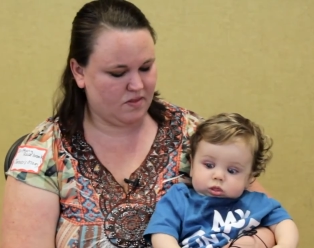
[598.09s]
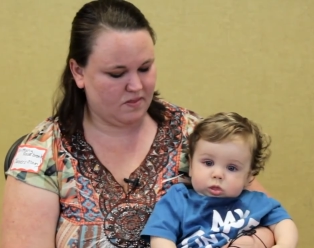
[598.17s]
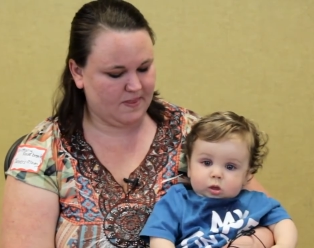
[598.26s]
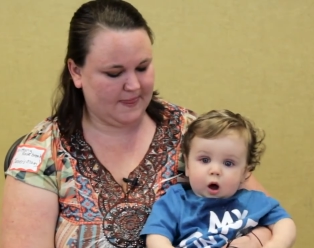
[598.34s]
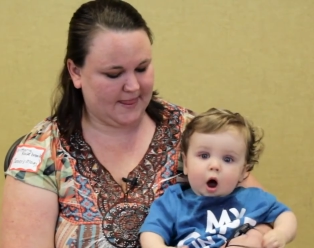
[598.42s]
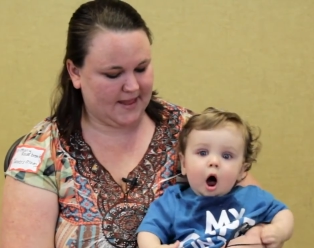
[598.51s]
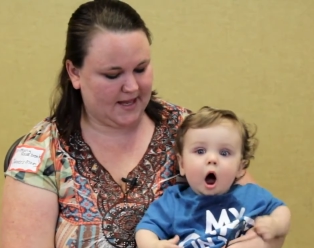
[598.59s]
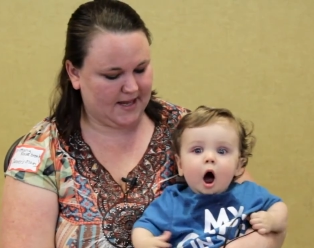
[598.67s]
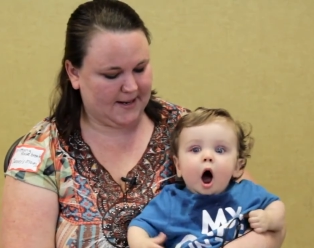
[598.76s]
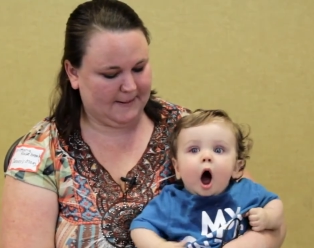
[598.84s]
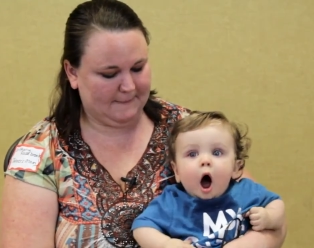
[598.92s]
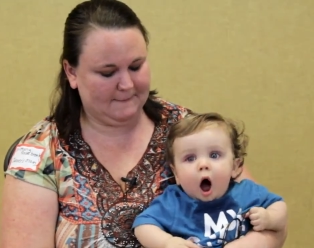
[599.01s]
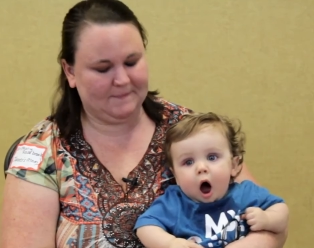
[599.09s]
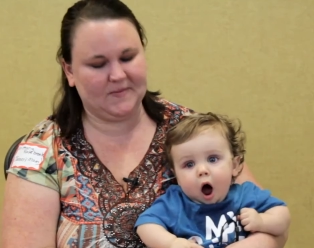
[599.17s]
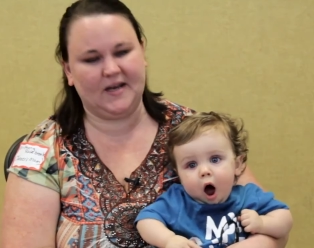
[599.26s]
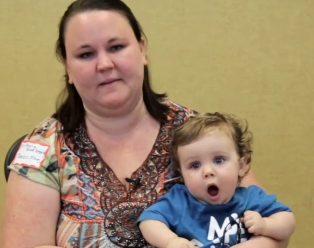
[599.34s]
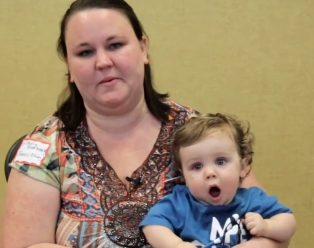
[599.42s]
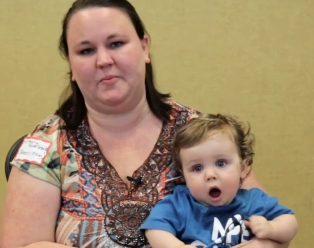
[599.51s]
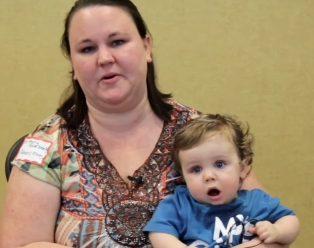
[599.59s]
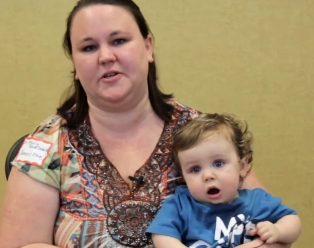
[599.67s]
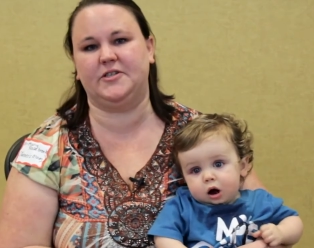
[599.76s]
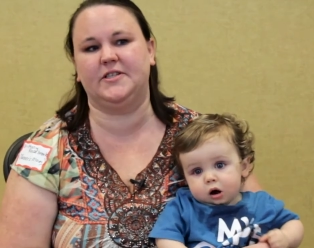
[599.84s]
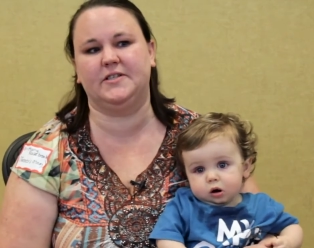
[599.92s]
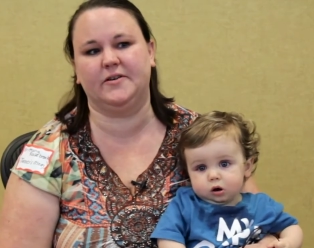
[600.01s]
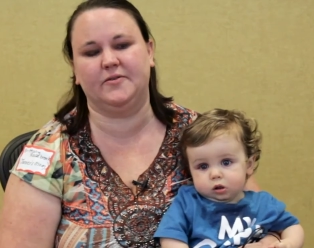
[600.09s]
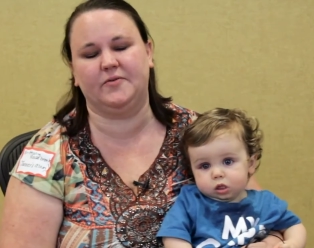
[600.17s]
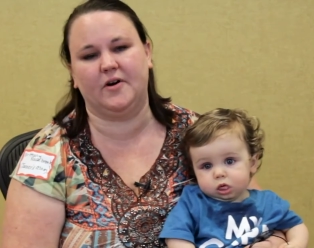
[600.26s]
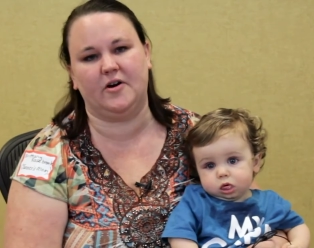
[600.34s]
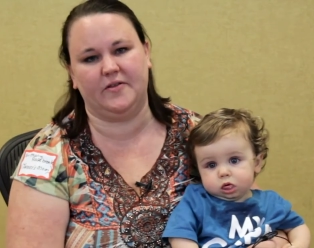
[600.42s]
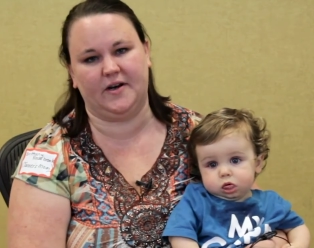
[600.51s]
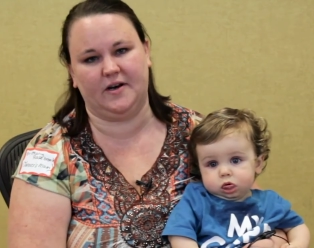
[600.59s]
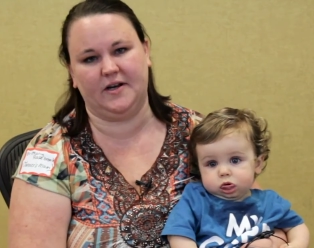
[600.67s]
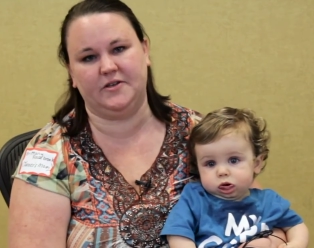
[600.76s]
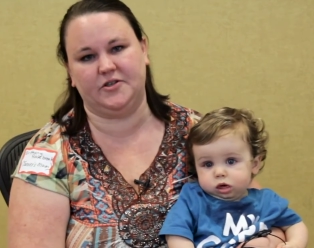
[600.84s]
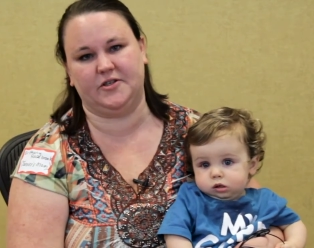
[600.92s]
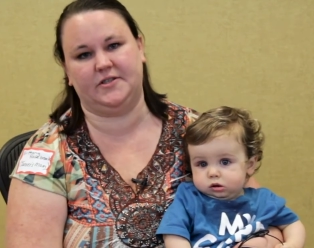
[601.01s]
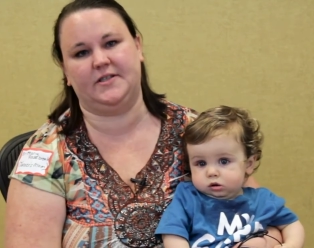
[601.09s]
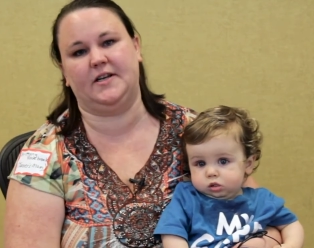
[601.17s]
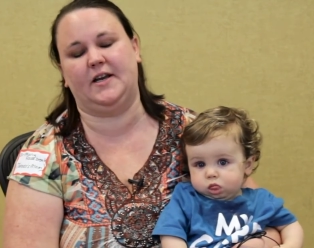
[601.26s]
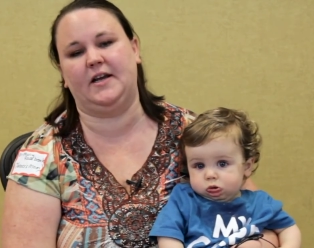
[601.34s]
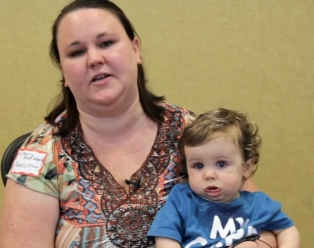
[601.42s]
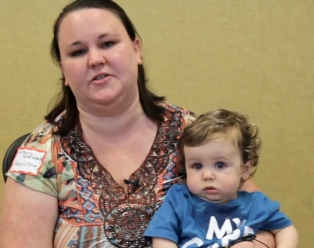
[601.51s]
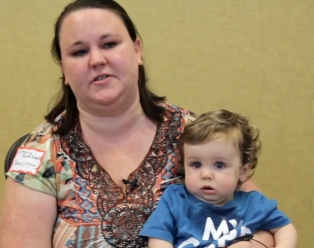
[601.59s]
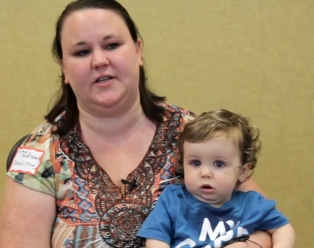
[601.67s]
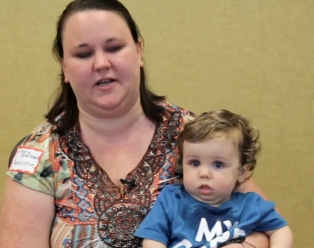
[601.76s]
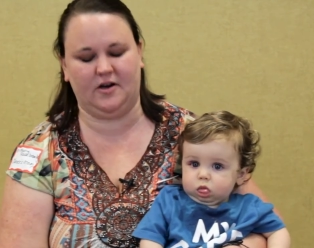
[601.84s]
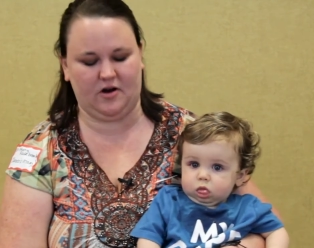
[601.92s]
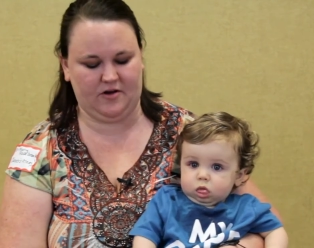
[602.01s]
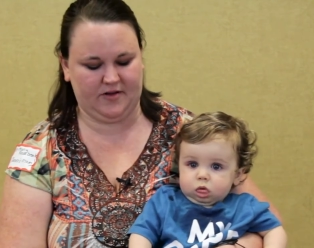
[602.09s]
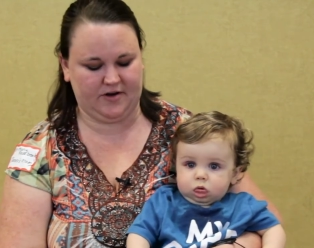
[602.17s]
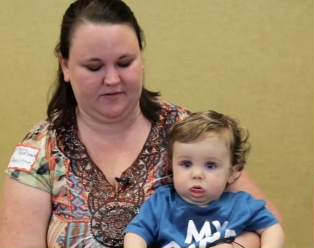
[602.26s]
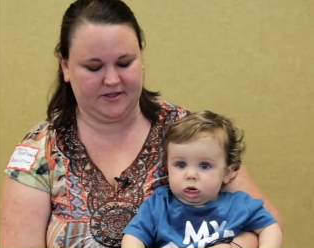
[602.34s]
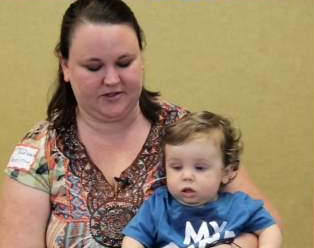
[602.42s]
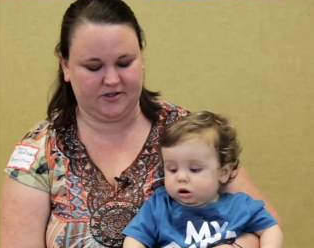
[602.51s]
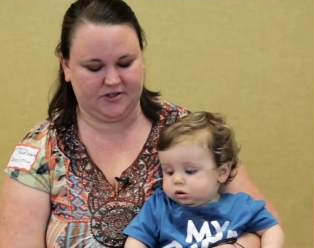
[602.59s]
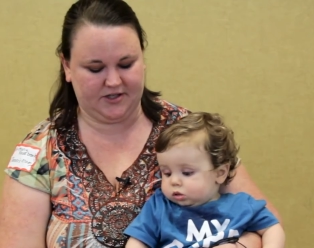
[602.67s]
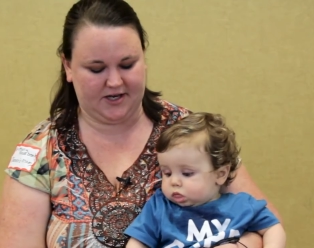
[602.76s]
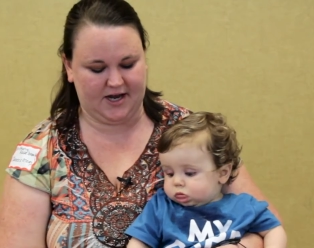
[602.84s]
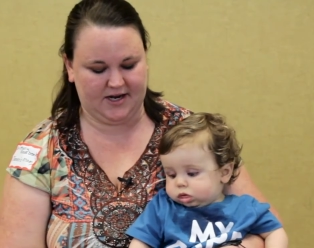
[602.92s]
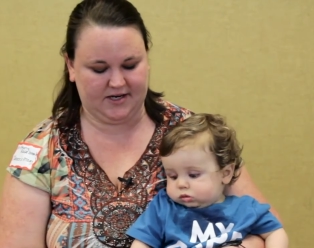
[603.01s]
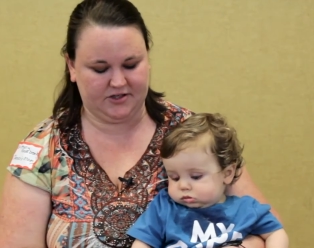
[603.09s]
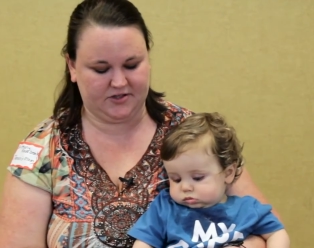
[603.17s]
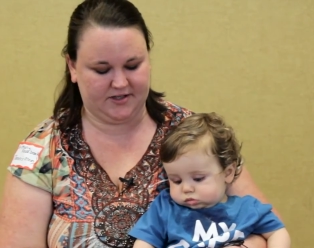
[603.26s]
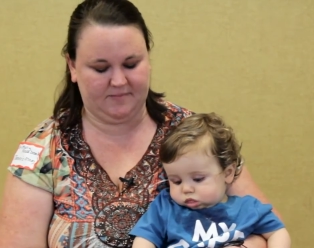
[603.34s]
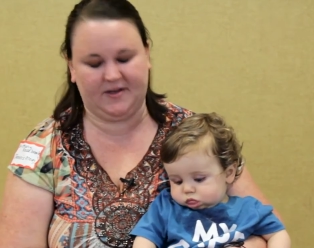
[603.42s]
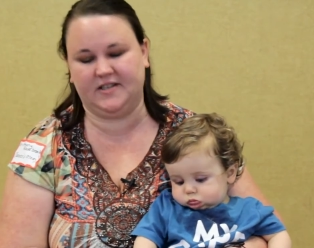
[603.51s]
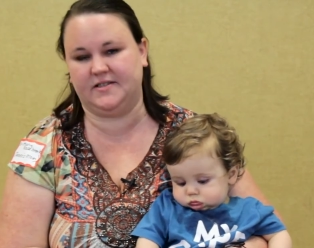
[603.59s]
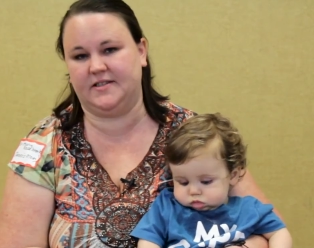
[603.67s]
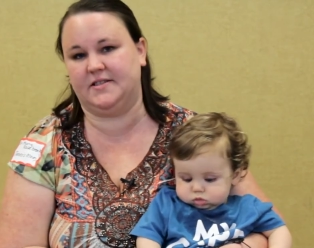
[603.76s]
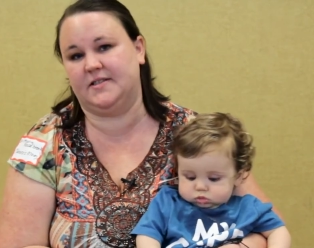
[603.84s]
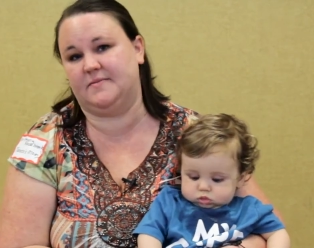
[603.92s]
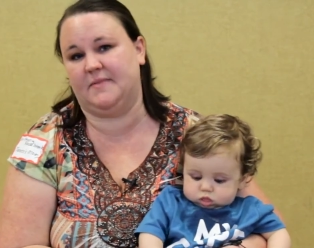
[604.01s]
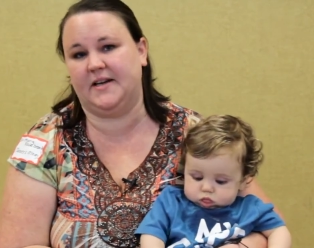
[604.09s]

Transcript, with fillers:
Speaker 1: And I'm appreciative for all that are interested in AHC and all that are researching AHC, because this is